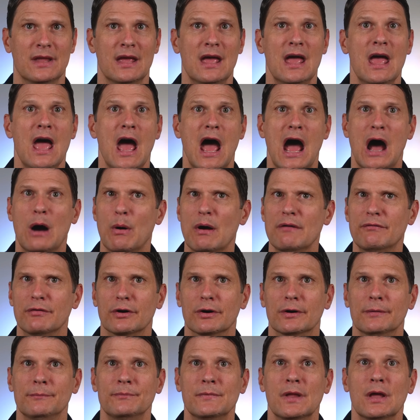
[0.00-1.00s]

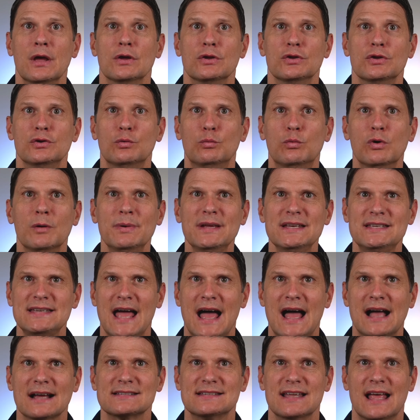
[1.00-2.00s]
However, you will be
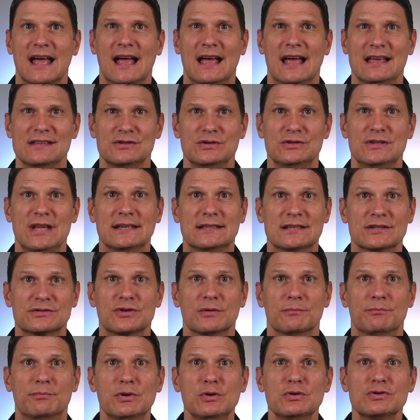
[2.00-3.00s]
taxed as you take
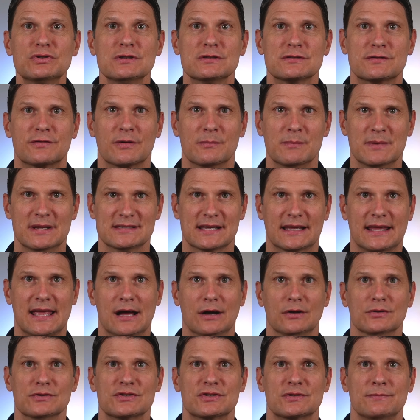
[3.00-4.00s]
distributions from these
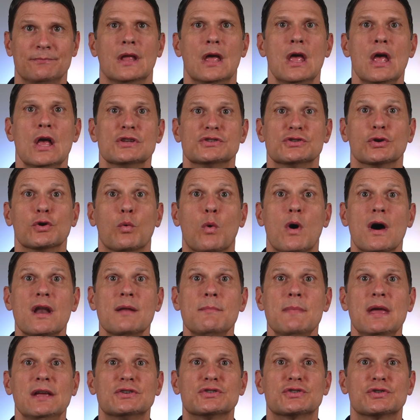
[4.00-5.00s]
accounts. So you'll want
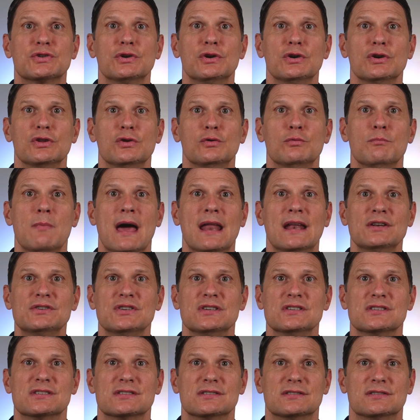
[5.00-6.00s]
to make sure you manage
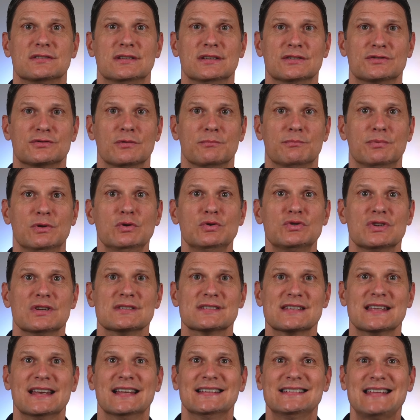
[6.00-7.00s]
these
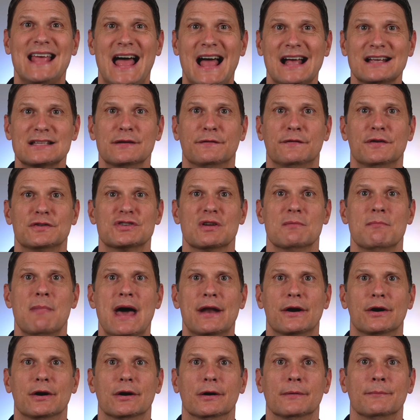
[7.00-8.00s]
distributions in a tax-efficient
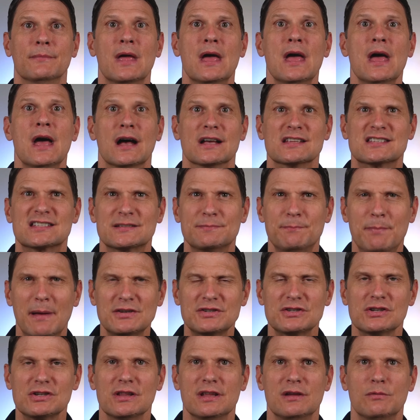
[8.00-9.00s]
manner,
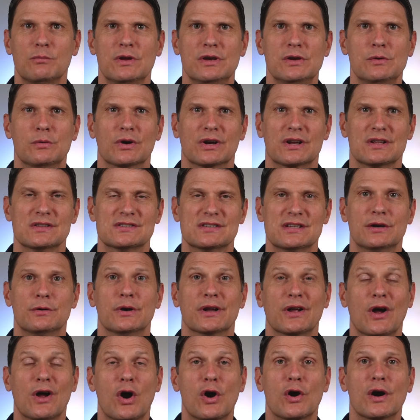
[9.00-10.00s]
especially when you are
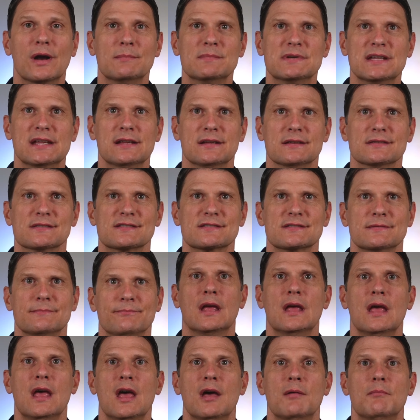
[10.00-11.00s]
considering RMDs.
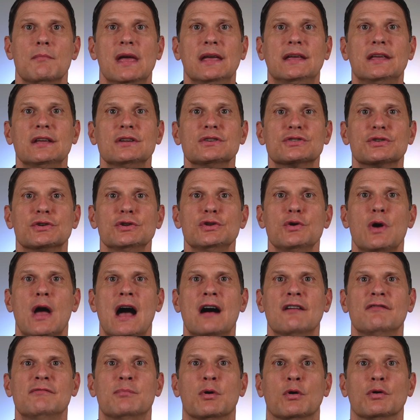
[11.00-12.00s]
Making sure you
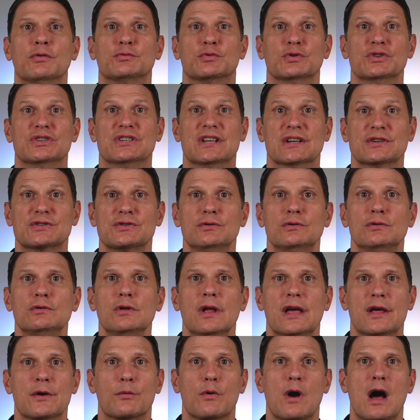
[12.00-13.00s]
have both
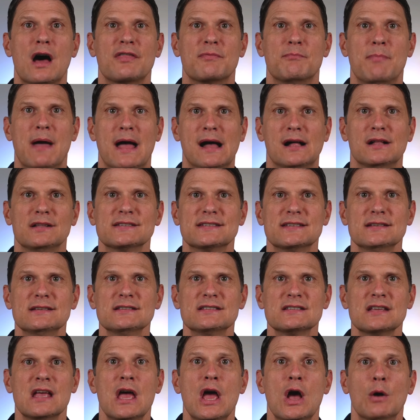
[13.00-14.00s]
traditional and Roth
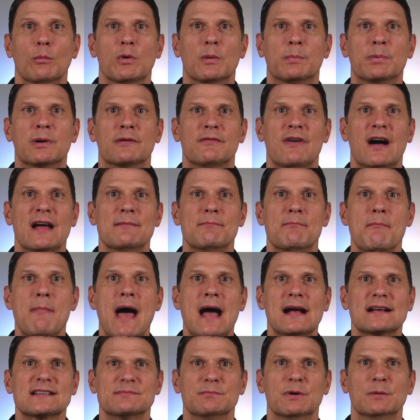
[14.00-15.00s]
balances will provide
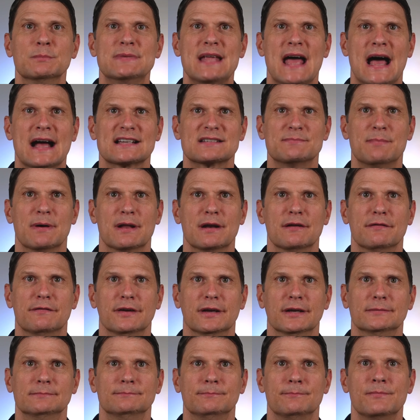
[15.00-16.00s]
maximum tax
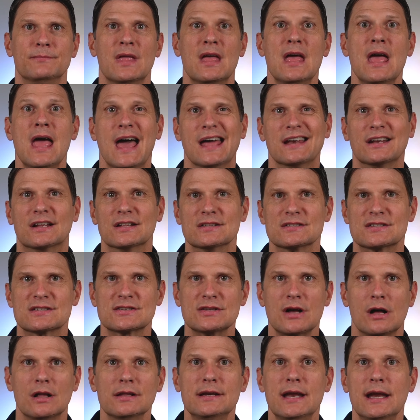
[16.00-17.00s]
benefit. And
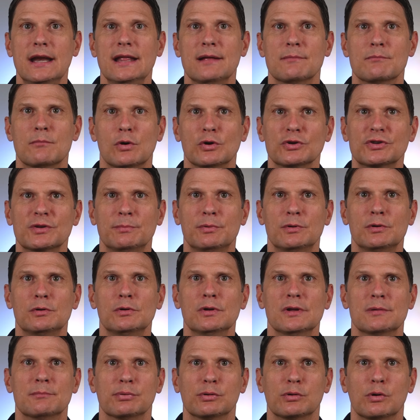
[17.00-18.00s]
consolidating multiple
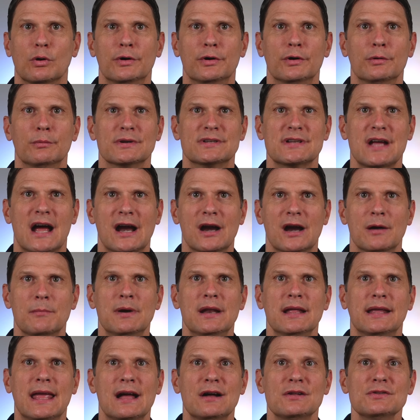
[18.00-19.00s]
employer retirement
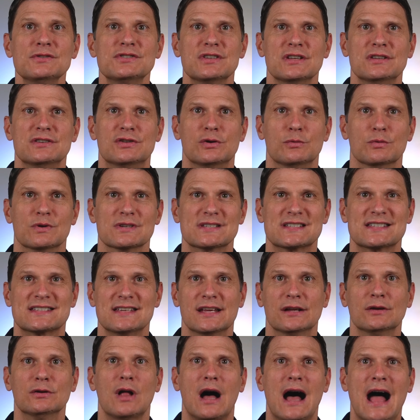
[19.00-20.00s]
accounts into a
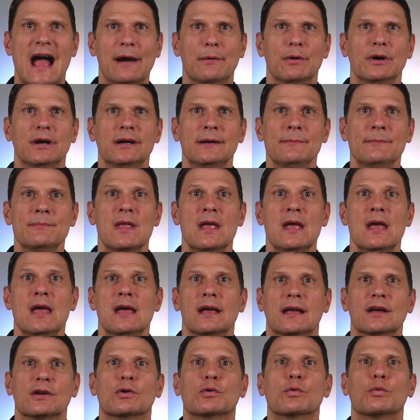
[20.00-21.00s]
single IRA
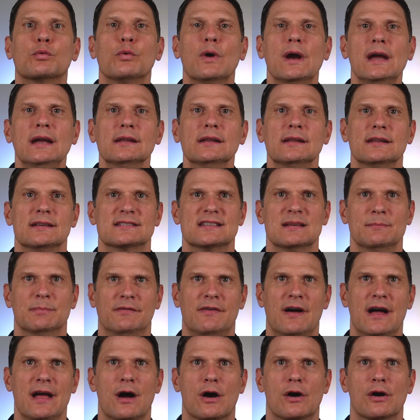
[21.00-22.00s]
can greatly
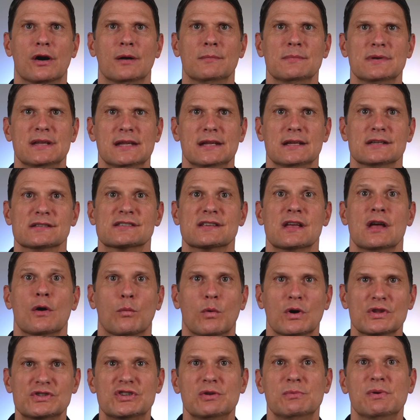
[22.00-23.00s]
simplify RMDs
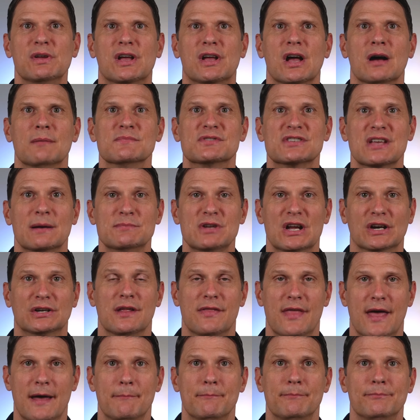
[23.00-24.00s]
once you become subject
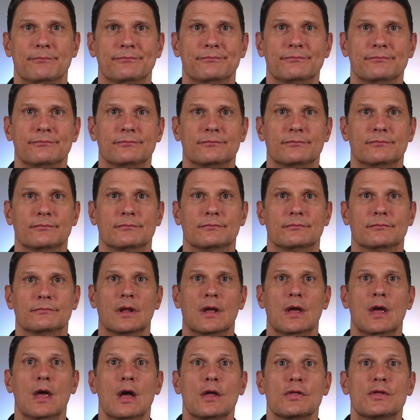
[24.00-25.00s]
to them.
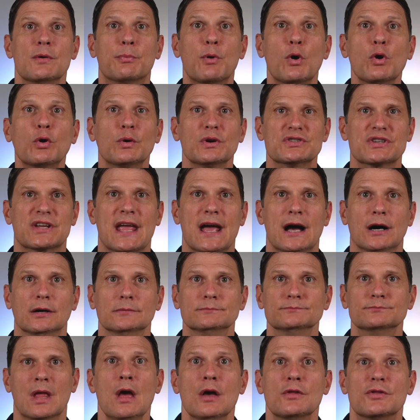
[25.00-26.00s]
The brokerage account.
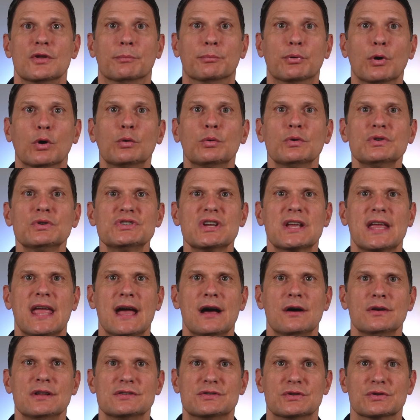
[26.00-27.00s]
The brokerage
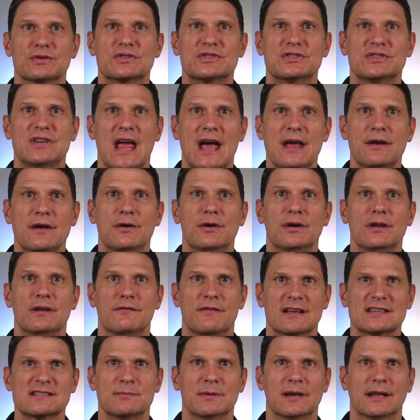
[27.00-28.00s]
account is your standard
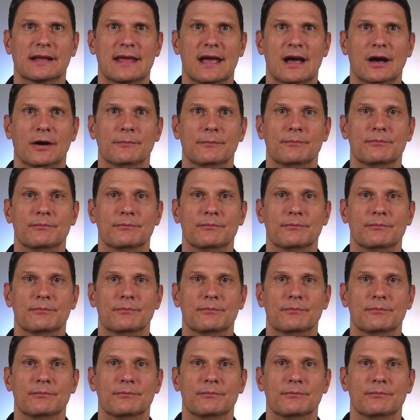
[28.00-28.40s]
investment account.